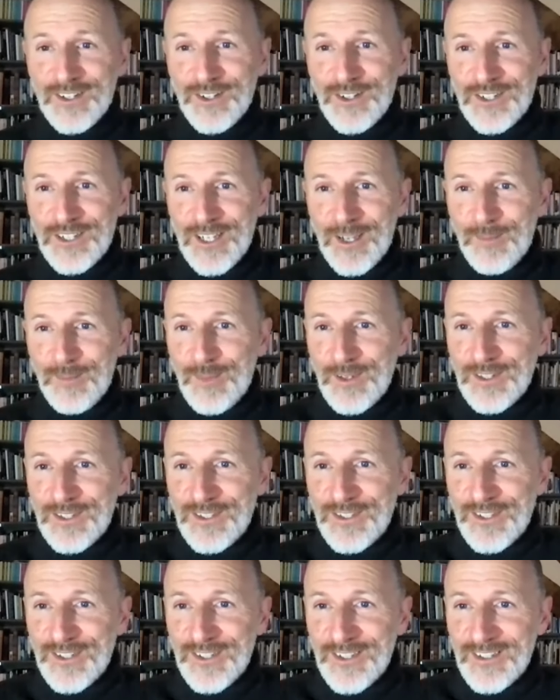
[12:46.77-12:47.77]
good tip
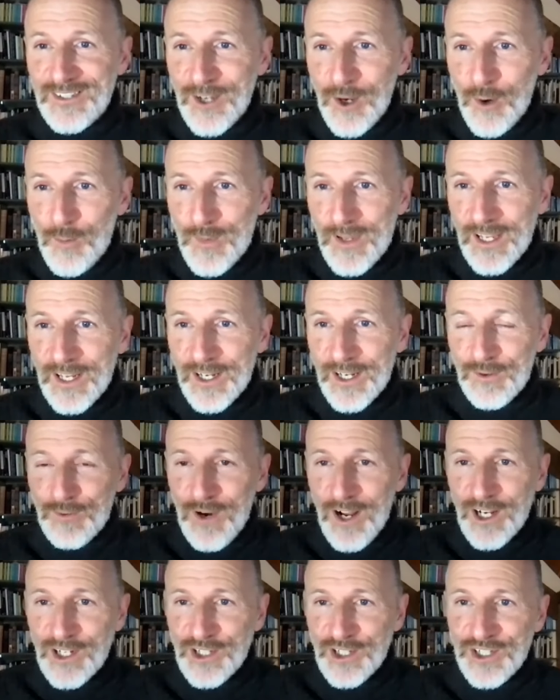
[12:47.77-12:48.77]
is don't be in a
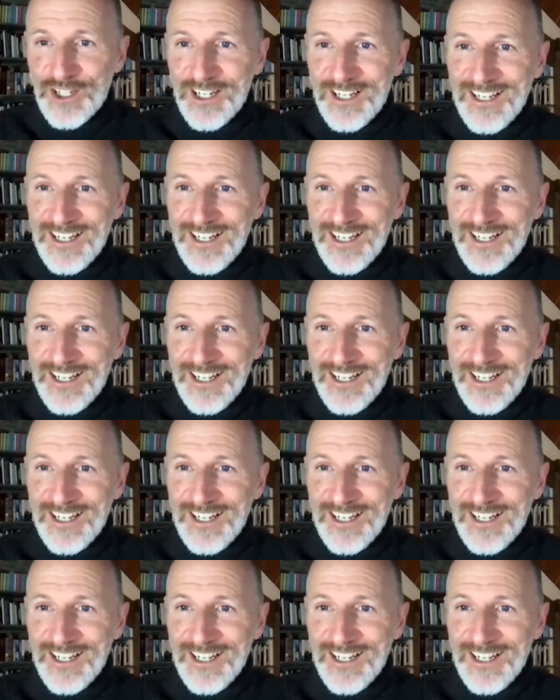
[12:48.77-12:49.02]
rush.